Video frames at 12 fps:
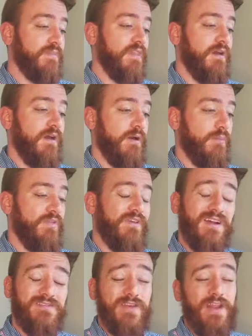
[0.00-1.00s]
But the
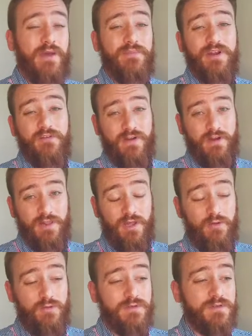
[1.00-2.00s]
odds of that happening are very
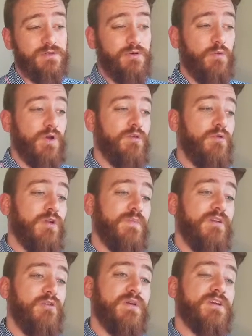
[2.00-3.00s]
low. So what you want to be
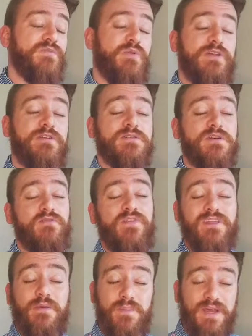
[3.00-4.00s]
doing is putting yourself
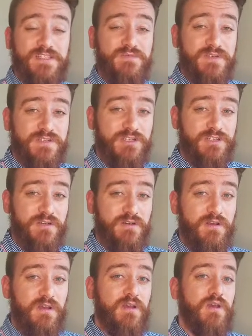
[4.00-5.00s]
in the best position
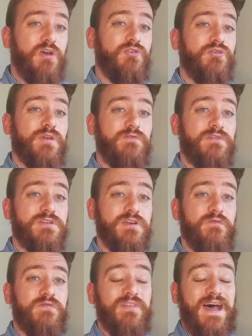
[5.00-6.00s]
to give
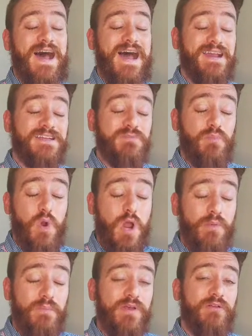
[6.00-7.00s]
yourself the highest
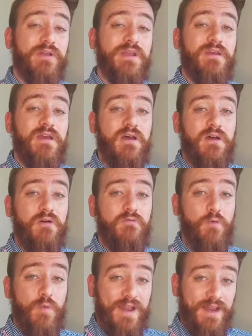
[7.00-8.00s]
probability
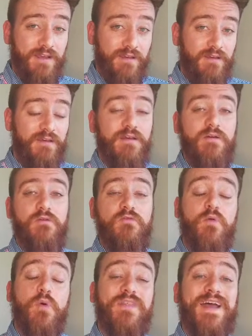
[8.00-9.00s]
of winning
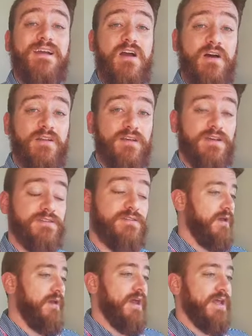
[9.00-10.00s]
for that contest.
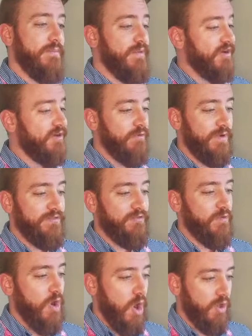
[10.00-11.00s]
And I'm not going to read
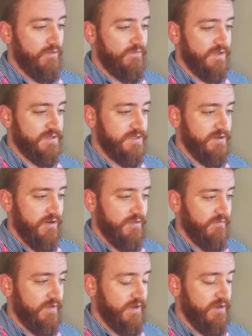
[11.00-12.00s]
through all of this here on the
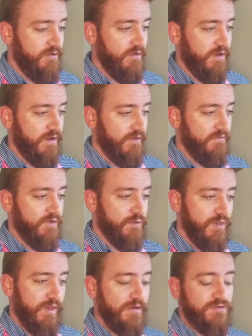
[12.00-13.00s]
video. If you
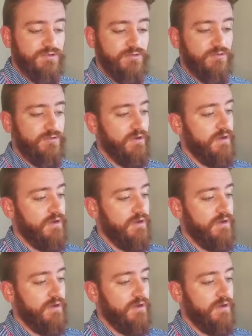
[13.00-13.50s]
would like to